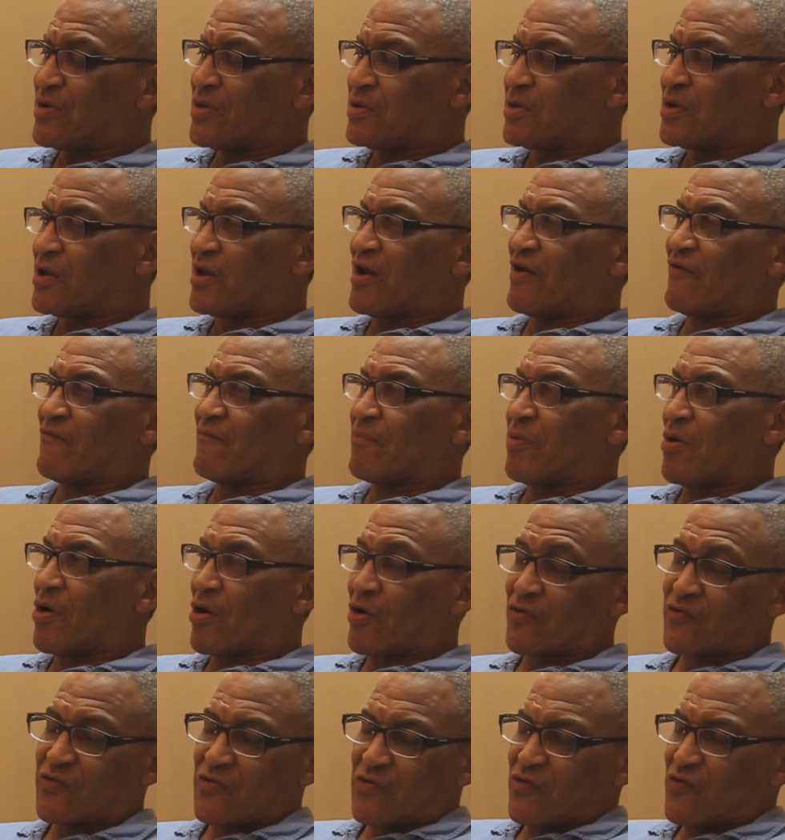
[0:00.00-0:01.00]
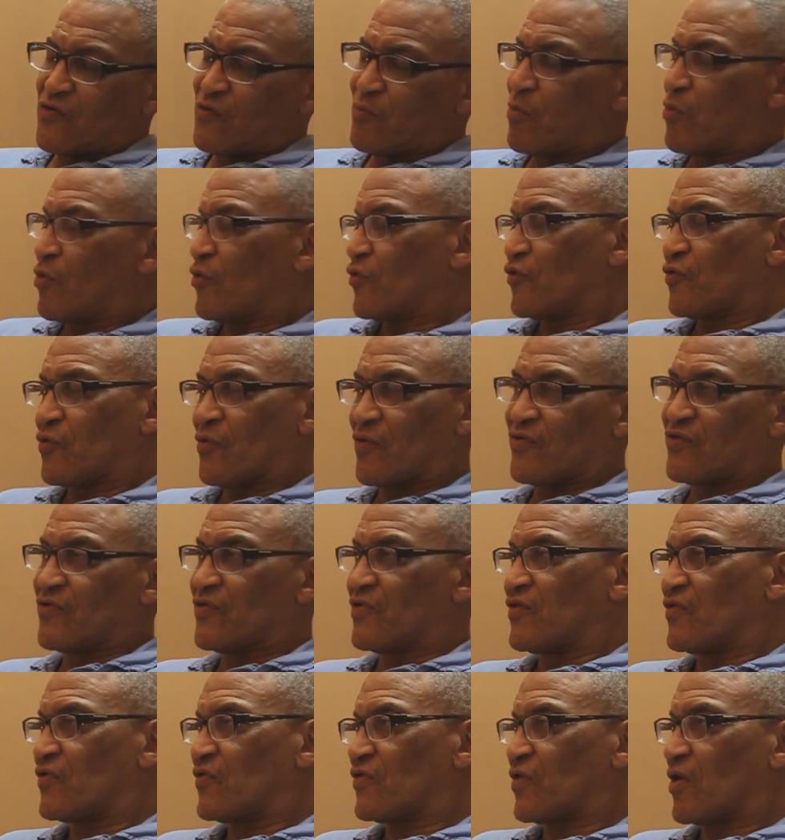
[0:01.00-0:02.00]
he did have parts. Sports
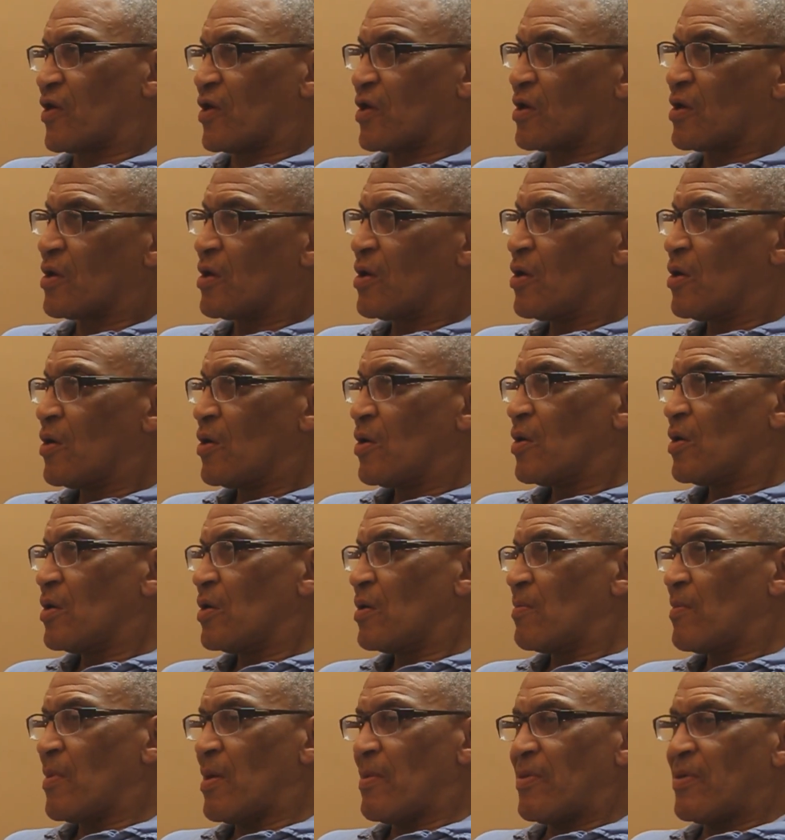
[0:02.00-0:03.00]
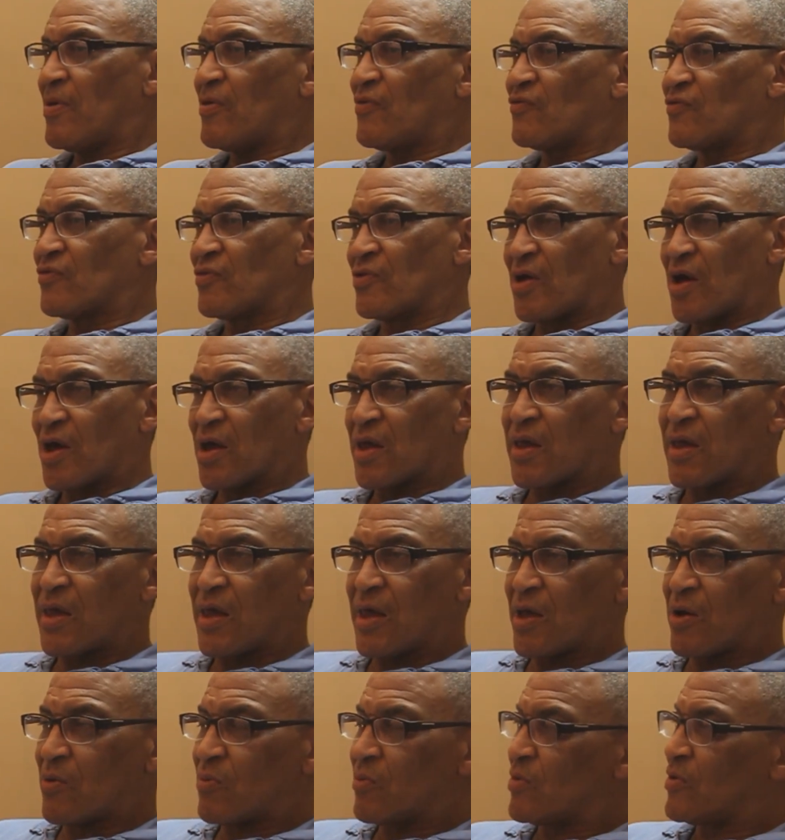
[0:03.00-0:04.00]
wasn't his thing. Maybe he was a
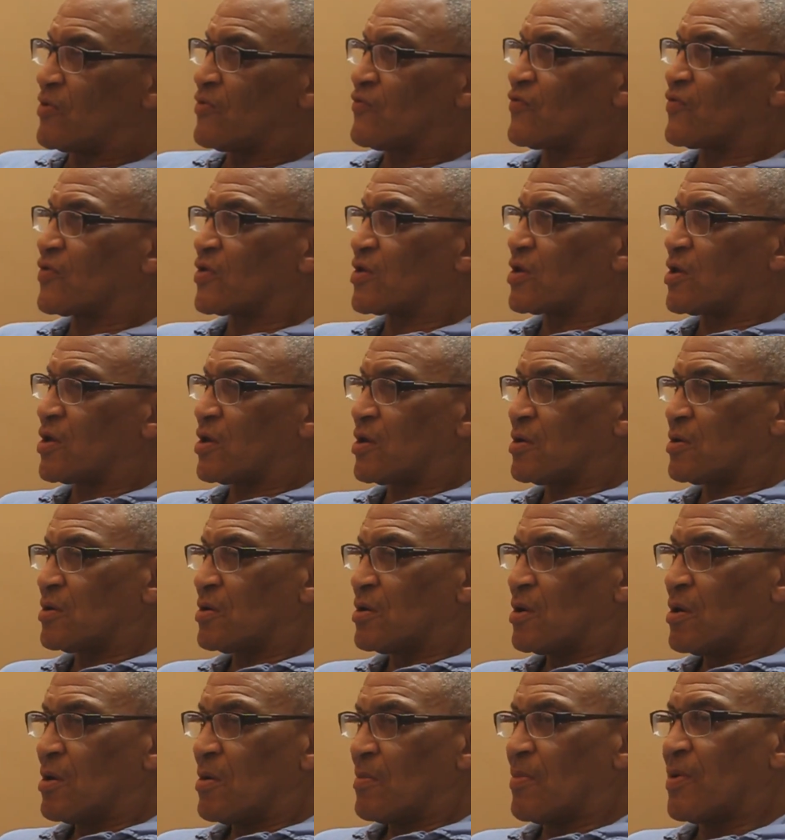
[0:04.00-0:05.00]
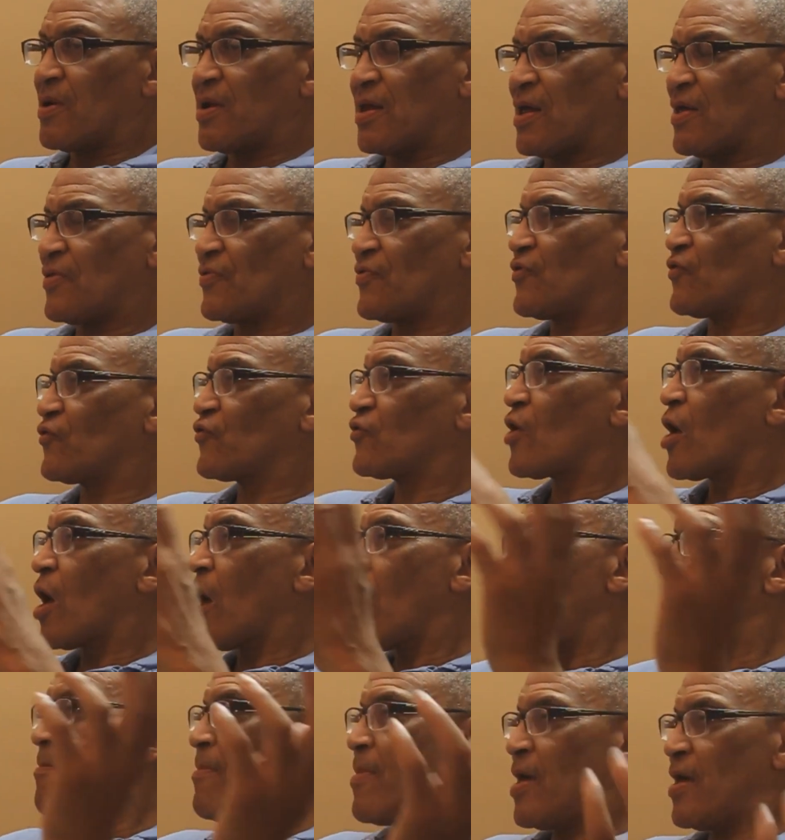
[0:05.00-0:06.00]
geek when he was a kid, but he had
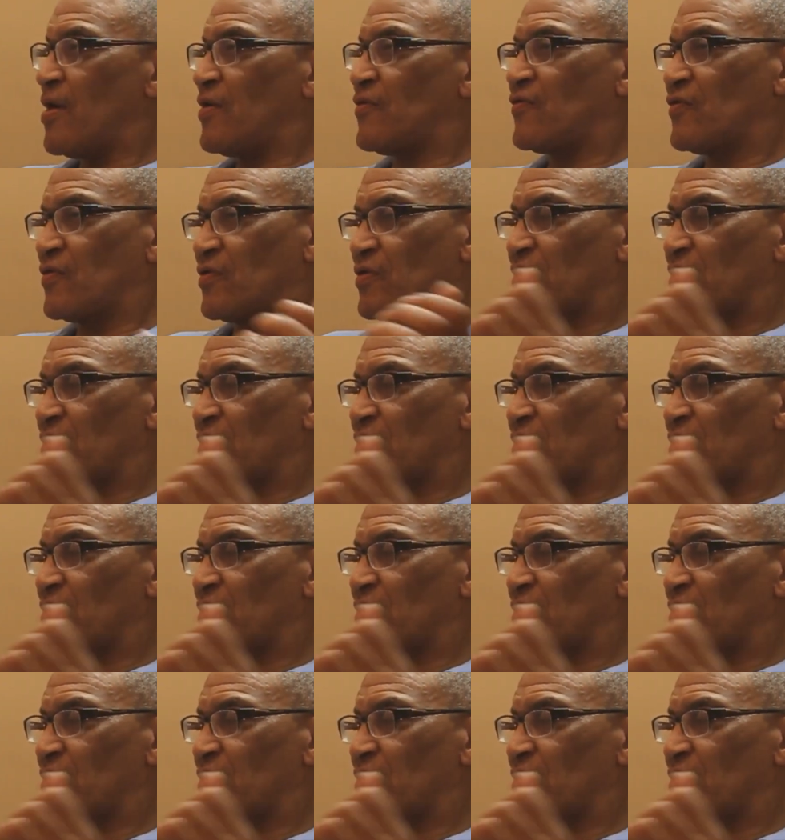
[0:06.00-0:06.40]
this amazing